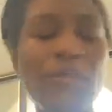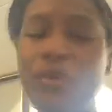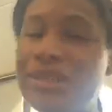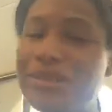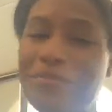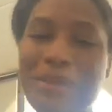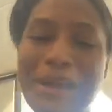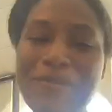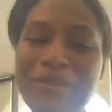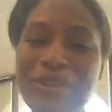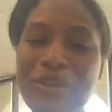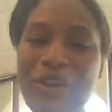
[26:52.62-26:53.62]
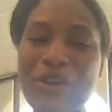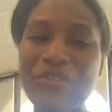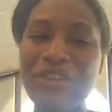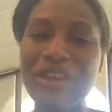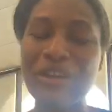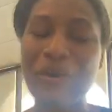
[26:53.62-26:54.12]
It wasn't bad with the
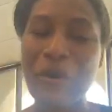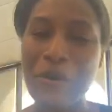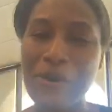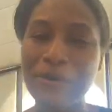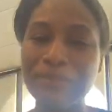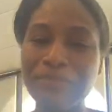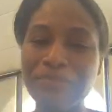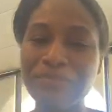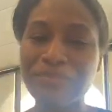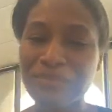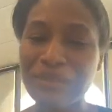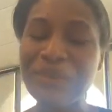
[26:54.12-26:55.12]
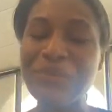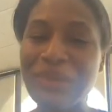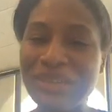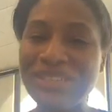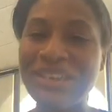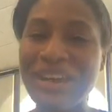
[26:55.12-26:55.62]
coffee at all. It
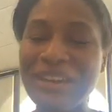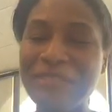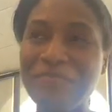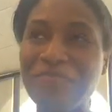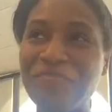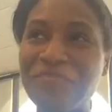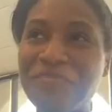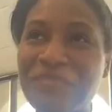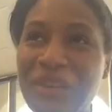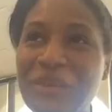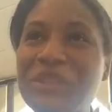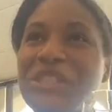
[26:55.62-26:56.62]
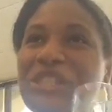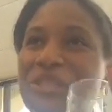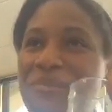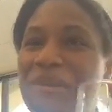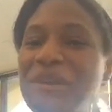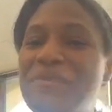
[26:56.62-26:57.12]
was not. That was a
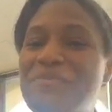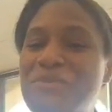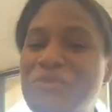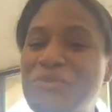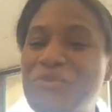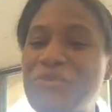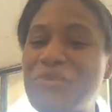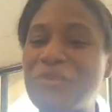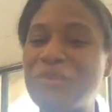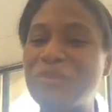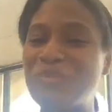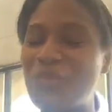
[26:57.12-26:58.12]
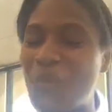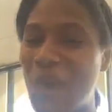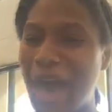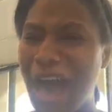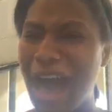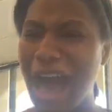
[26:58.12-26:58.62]
smart move. Wow.